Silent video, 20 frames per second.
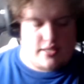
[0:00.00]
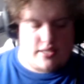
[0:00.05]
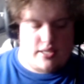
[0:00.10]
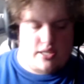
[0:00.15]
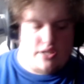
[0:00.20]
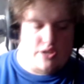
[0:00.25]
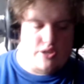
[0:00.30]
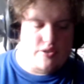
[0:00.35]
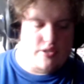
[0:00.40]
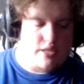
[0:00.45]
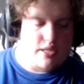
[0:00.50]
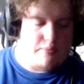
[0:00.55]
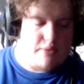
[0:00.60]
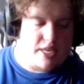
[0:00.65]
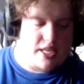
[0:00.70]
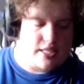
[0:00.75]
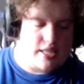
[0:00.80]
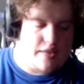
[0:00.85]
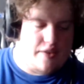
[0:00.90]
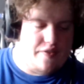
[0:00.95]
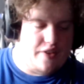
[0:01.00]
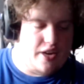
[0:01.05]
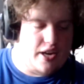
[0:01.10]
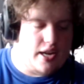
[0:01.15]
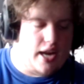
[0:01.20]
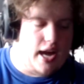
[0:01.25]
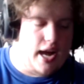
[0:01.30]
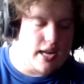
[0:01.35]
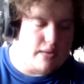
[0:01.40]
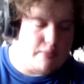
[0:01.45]
to use it because I
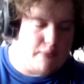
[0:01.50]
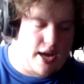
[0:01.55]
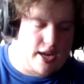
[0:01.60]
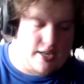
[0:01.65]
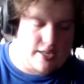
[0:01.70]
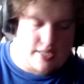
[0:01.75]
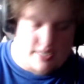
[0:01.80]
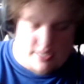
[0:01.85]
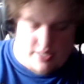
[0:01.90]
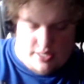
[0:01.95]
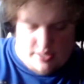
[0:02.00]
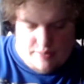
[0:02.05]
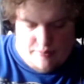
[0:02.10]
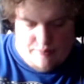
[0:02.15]
forgot about it.